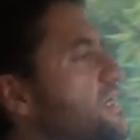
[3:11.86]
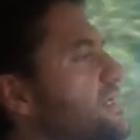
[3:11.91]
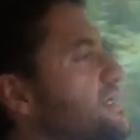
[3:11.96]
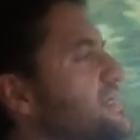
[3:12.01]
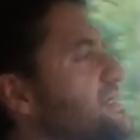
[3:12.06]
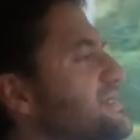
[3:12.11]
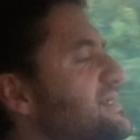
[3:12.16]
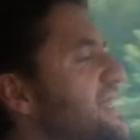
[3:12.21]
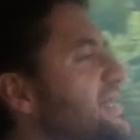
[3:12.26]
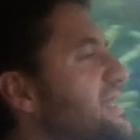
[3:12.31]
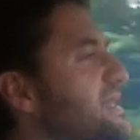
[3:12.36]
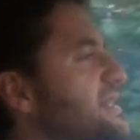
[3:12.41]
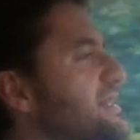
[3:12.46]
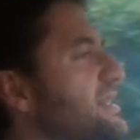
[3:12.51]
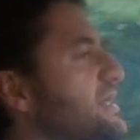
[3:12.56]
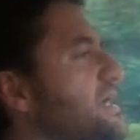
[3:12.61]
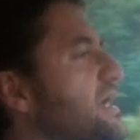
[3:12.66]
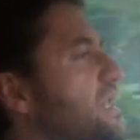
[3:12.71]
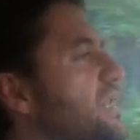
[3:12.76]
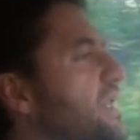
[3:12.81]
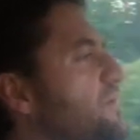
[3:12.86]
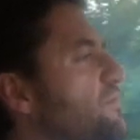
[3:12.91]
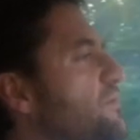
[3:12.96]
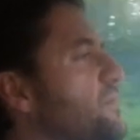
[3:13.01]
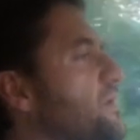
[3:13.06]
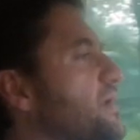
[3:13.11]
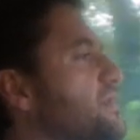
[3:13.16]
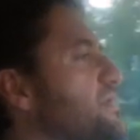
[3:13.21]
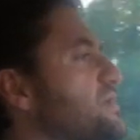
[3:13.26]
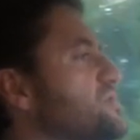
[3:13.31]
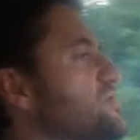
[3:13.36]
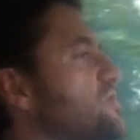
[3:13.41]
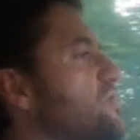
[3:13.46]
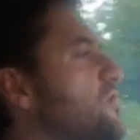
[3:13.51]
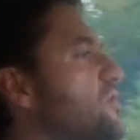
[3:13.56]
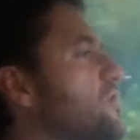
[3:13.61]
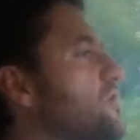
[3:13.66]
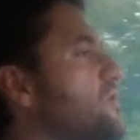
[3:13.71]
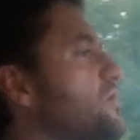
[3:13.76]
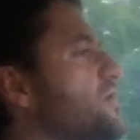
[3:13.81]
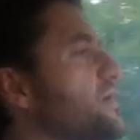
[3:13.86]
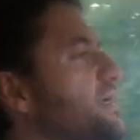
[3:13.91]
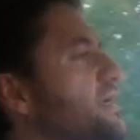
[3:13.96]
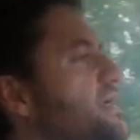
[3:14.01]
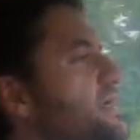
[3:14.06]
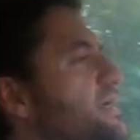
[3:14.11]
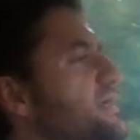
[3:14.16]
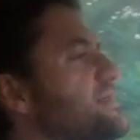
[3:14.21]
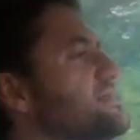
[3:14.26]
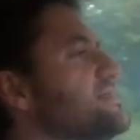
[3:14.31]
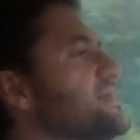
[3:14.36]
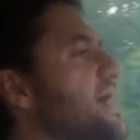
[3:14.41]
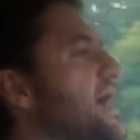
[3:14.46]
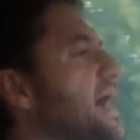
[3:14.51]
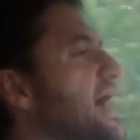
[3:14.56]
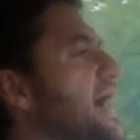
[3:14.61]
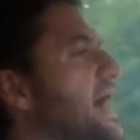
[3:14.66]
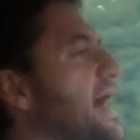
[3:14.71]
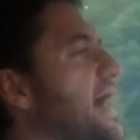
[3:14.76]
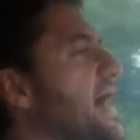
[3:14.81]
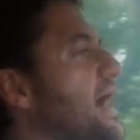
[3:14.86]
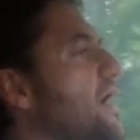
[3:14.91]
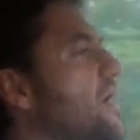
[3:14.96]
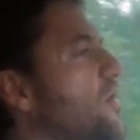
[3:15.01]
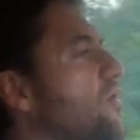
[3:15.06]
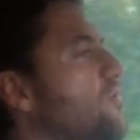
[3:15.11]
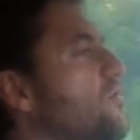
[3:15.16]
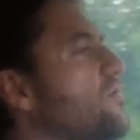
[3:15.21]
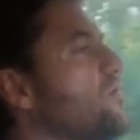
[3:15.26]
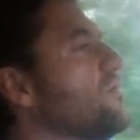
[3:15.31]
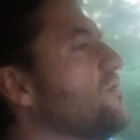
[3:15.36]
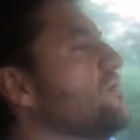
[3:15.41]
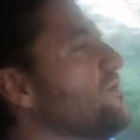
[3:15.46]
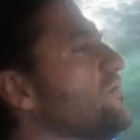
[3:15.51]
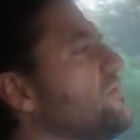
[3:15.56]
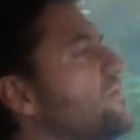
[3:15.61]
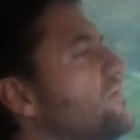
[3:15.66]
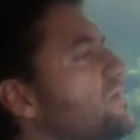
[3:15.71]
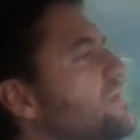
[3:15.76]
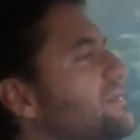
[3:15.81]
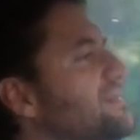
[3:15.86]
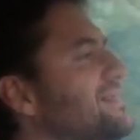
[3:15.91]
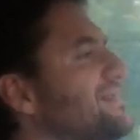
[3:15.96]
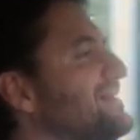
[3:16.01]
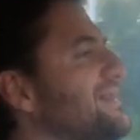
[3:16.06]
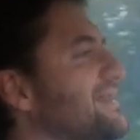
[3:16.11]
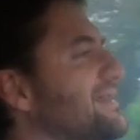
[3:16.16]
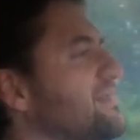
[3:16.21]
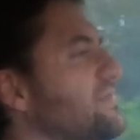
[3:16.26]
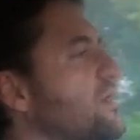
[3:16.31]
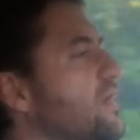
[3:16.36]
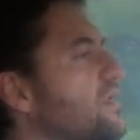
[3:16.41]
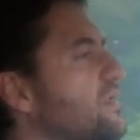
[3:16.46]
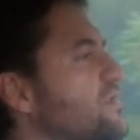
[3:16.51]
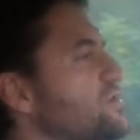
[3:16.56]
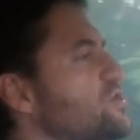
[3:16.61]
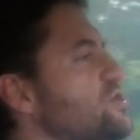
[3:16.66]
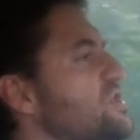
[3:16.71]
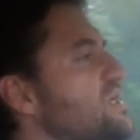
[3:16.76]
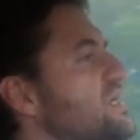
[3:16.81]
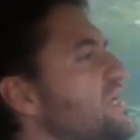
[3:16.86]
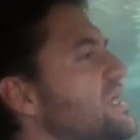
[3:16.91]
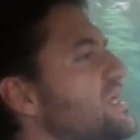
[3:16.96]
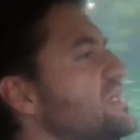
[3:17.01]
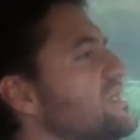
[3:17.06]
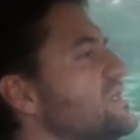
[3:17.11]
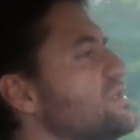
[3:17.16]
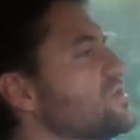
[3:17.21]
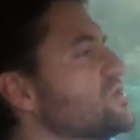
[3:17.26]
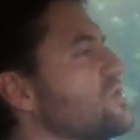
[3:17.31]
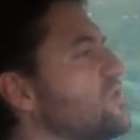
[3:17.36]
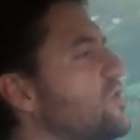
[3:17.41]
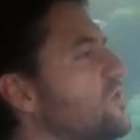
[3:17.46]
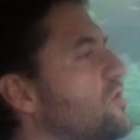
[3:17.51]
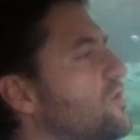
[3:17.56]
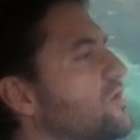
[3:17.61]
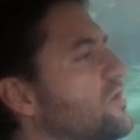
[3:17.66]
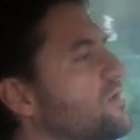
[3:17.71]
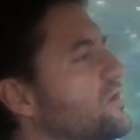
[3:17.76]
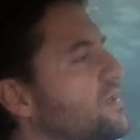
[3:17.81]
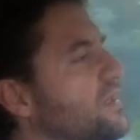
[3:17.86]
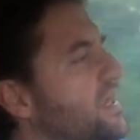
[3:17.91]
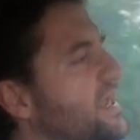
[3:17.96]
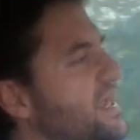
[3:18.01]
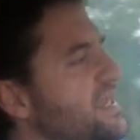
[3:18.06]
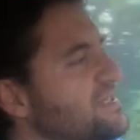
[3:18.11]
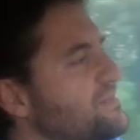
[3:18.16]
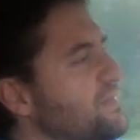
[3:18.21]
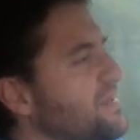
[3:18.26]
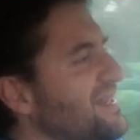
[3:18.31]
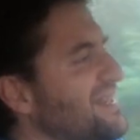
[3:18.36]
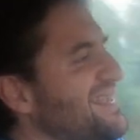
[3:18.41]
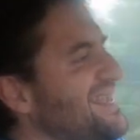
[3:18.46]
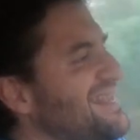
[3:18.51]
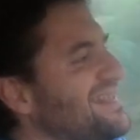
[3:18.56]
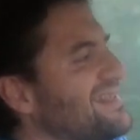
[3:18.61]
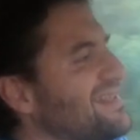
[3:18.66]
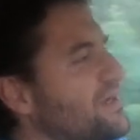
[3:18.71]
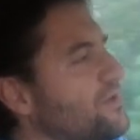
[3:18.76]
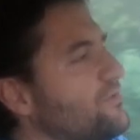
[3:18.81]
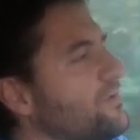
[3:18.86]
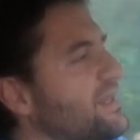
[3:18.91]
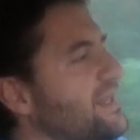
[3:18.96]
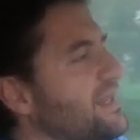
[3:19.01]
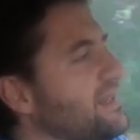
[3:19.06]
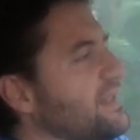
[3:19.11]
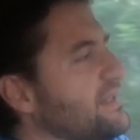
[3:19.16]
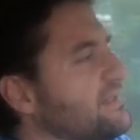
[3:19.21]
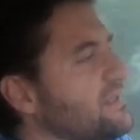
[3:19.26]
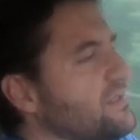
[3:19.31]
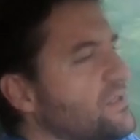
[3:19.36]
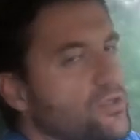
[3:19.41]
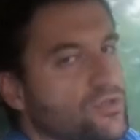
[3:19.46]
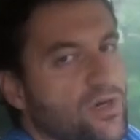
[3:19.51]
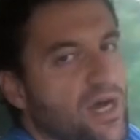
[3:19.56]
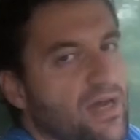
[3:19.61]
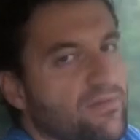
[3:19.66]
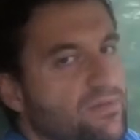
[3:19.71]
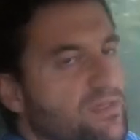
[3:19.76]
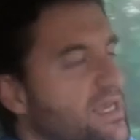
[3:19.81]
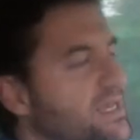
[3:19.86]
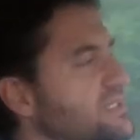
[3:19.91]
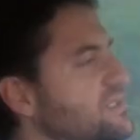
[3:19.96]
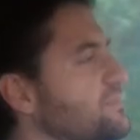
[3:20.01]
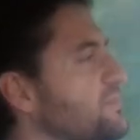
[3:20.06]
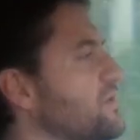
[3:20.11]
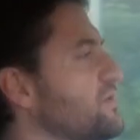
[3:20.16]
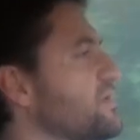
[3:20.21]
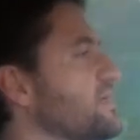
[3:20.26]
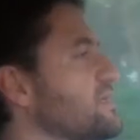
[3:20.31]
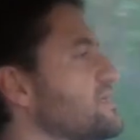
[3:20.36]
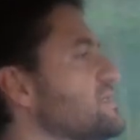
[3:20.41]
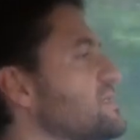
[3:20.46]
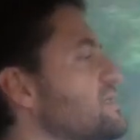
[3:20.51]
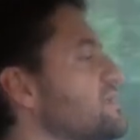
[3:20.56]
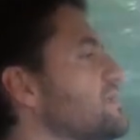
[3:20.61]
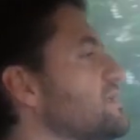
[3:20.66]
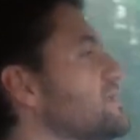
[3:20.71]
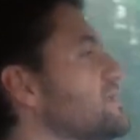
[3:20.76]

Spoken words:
The second thing I love about this car is how the technology in this car has been integrated into the driving experience.